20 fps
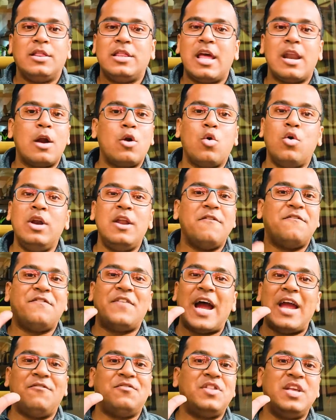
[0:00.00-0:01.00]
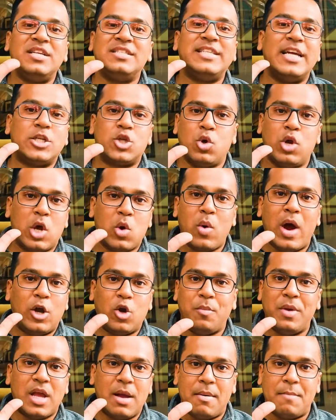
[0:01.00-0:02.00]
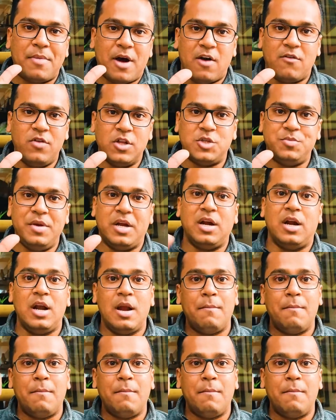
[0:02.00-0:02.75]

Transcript: There are only five things that you require to become a powerful speaker.